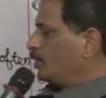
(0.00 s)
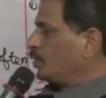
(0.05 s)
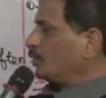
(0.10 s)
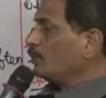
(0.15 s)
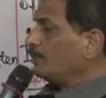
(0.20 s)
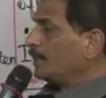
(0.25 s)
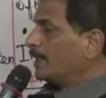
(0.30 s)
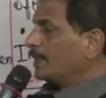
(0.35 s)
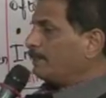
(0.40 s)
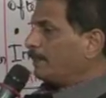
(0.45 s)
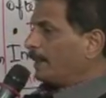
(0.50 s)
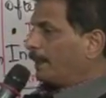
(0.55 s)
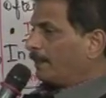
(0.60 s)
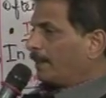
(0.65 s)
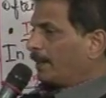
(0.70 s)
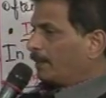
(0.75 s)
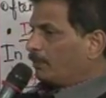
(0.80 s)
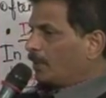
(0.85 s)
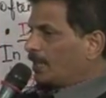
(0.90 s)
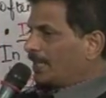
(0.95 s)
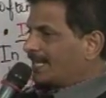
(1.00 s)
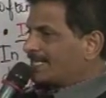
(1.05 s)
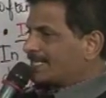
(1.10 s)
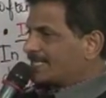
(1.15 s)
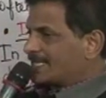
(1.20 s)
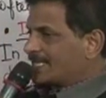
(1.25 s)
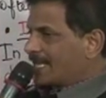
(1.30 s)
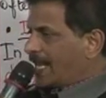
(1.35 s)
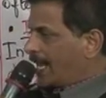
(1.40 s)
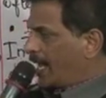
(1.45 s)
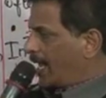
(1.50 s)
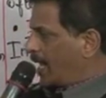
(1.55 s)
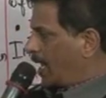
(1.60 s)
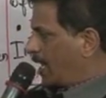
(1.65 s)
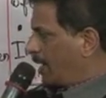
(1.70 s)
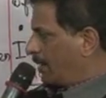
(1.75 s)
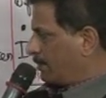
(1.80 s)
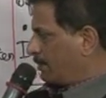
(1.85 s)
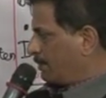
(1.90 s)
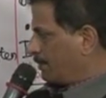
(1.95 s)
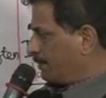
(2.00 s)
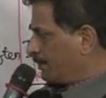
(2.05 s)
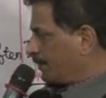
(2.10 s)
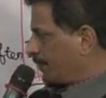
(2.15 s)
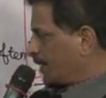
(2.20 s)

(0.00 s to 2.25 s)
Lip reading: to meet people. Both are same.